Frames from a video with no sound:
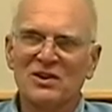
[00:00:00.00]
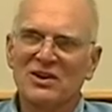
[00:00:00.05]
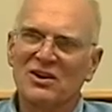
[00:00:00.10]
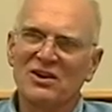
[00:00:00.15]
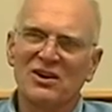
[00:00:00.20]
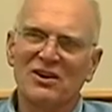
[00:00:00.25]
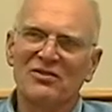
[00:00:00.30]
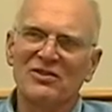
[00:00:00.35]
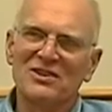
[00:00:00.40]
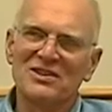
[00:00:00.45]
the
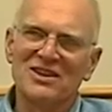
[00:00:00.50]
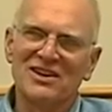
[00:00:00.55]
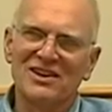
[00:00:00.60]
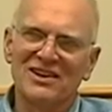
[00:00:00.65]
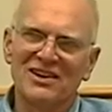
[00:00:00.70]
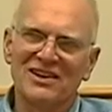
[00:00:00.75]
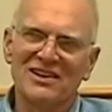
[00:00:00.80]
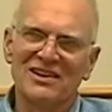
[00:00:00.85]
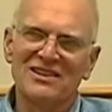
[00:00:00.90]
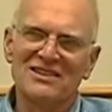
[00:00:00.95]
Gulf of
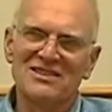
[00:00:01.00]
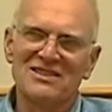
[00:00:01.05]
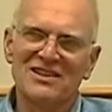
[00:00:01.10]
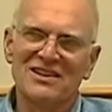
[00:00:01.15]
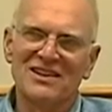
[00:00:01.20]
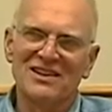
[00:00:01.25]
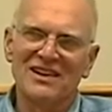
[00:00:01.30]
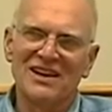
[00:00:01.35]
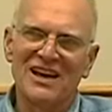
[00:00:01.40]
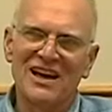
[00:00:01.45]
Tonkin
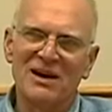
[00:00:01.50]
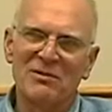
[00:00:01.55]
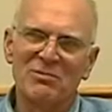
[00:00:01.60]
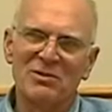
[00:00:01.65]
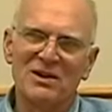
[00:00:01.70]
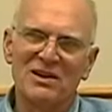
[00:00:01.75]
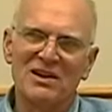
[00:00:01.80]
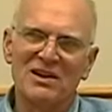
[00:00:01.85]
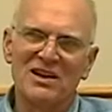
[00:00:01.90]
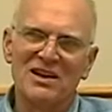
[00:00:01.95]
incident
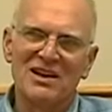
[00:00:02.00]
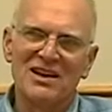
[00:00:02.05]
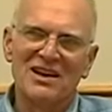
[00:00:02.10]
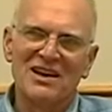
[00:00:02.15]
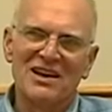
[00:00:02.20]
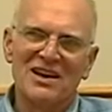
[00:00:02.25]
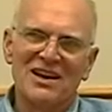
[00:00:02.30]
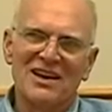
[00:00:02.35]
happened. Uh-huh.